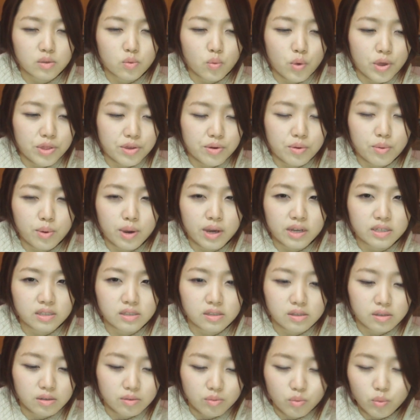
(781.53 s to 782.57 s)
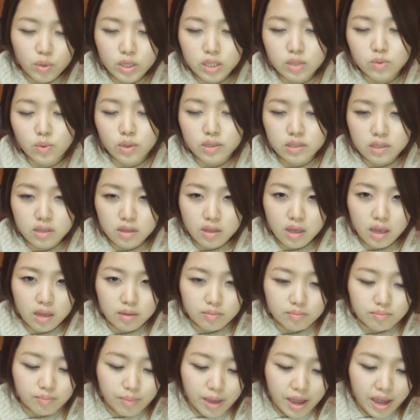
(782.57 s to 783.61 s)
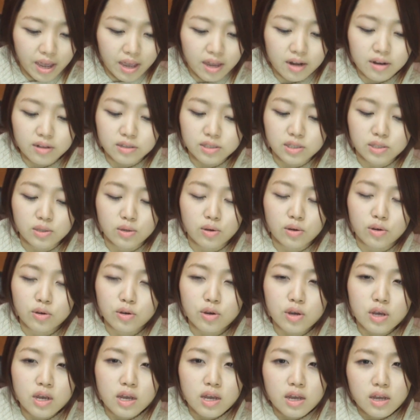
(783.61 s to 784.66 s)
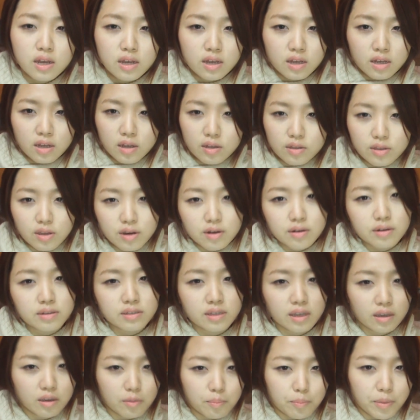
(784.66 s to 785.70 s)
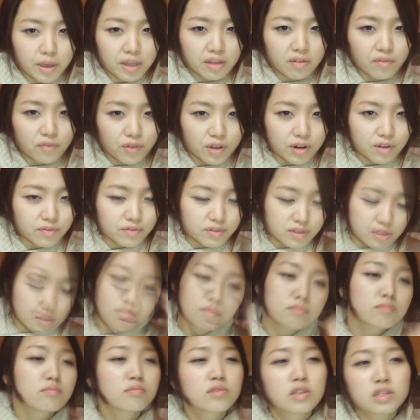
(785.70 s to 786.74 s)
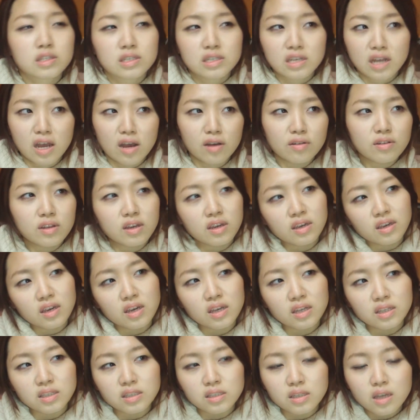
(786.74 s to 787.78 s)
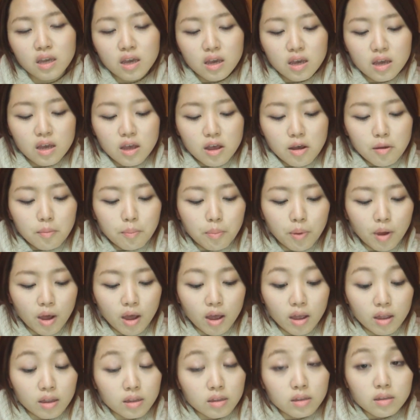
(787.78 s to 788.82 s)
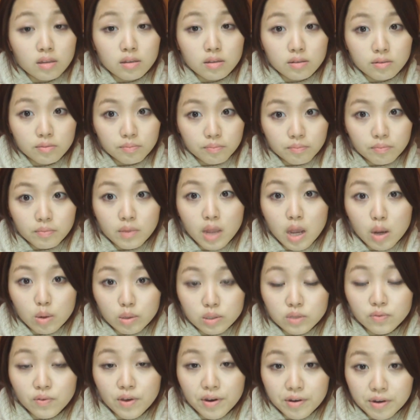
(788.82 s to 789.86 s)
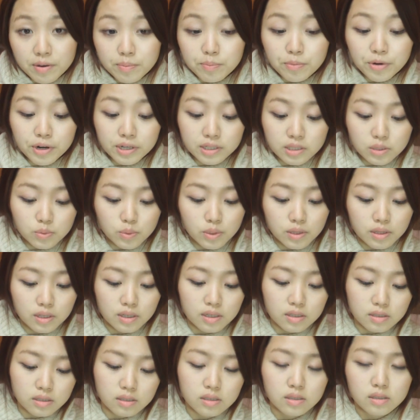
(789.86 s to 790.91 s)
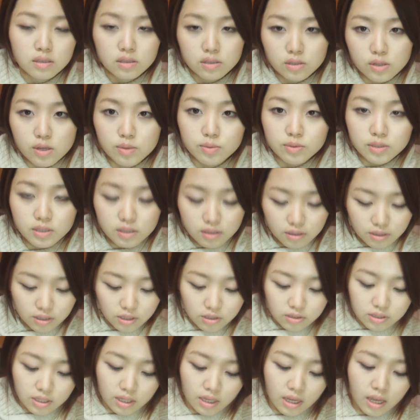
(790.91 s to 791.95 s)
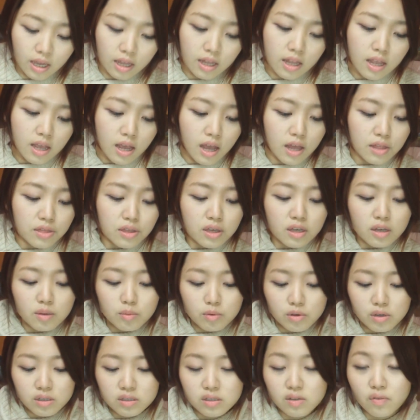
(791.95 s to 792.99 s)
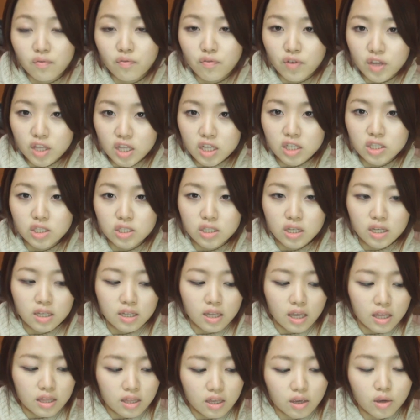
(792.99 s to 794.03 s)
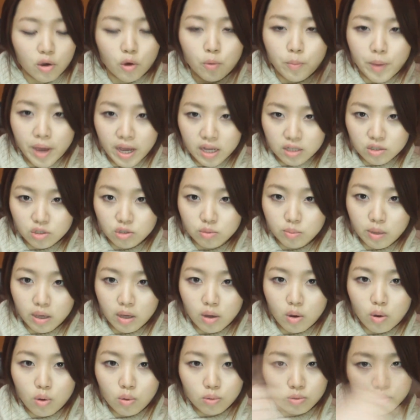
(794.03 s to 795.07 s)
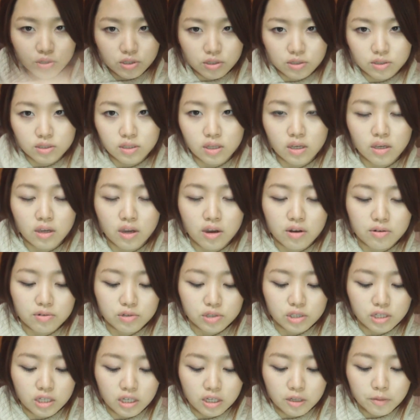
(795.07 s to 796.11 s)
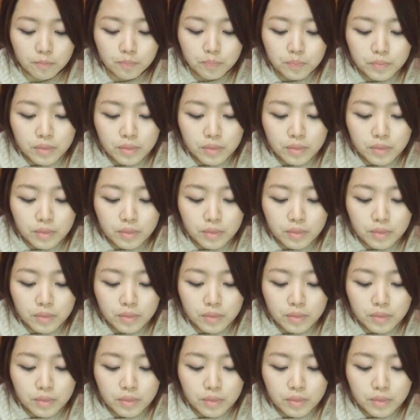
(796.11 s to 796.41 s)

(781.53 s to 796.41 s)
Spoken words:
in weather-wise, the wind wasn't that bad, so there was like a benefit of the doubt, I guess. But I was very impressed with this, so I'm still using it. I think I'm going to finish it and then go back to my older skincare routine.